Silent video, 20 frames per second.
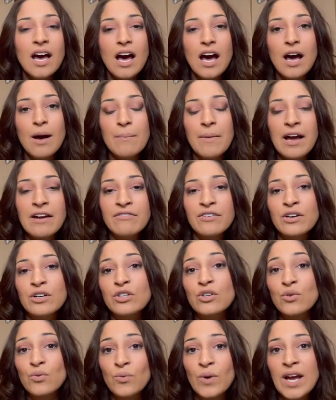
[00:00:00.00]
I've
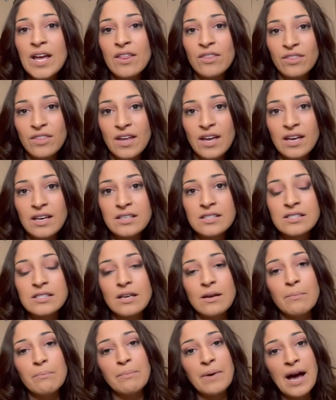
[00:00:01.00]
heard great things
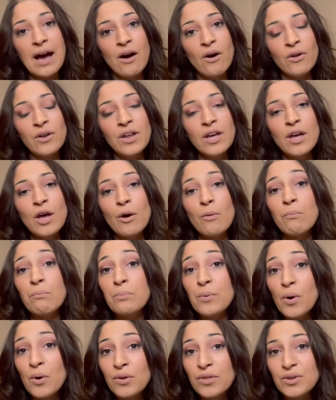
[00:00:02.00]
about
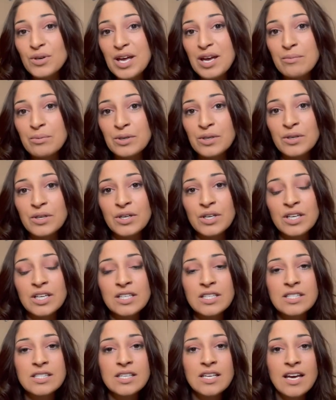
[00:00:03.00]
both
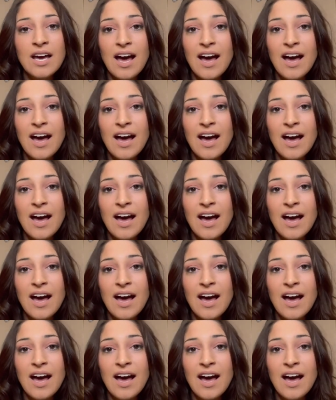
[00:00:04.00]
neighborhoods.